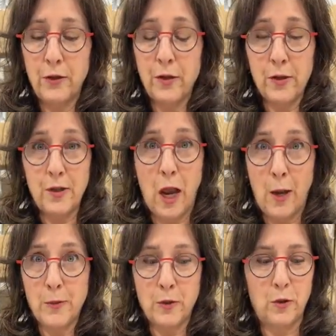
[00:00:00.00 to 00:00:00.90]
This is
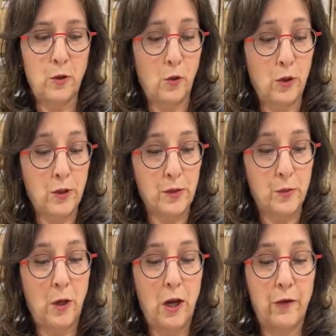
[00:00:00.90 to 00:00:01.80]
absolutely
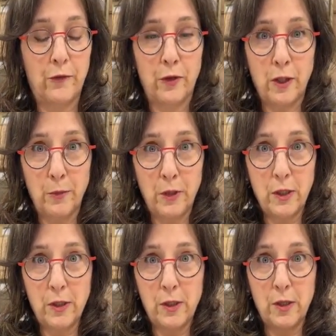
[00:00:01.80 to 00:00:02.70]
gorgeous. We have
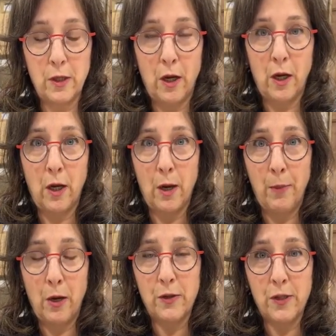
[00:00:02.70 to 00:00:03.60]
limited
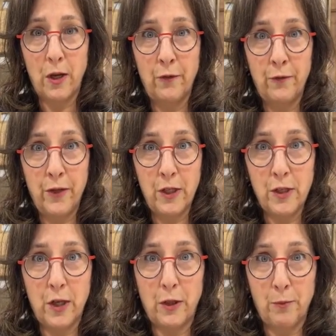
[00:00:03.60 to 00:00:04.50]
amounts of
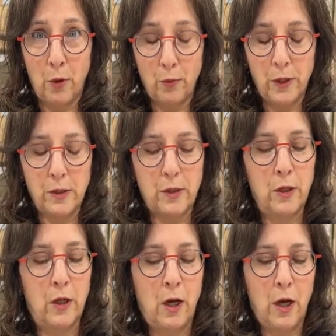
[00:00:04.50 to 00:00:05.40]
these at the moment
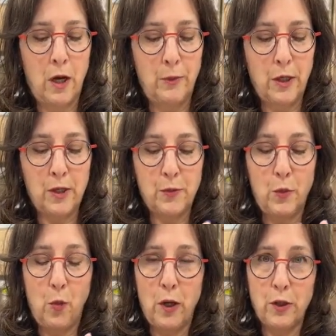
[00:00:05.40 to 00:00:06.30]
because
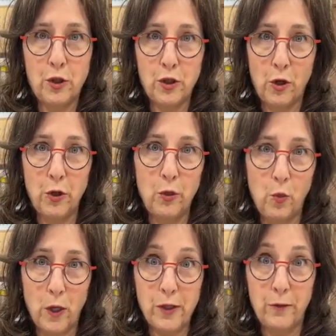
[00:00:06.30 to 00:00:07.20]
we want to show you
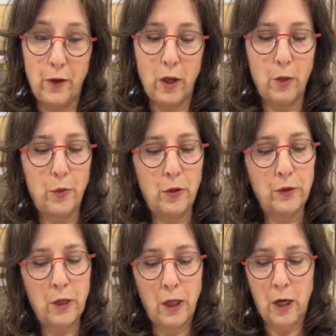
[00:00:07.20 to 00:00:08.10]
what's
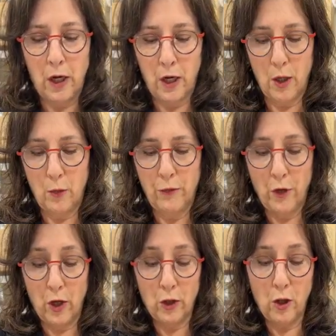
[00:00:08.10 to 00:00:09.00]
available. We've
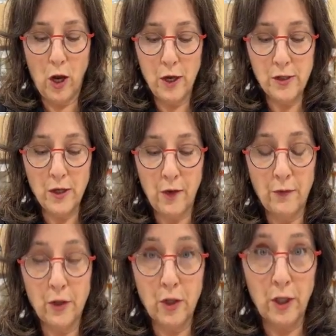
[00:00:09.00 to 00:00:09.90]
got lots of the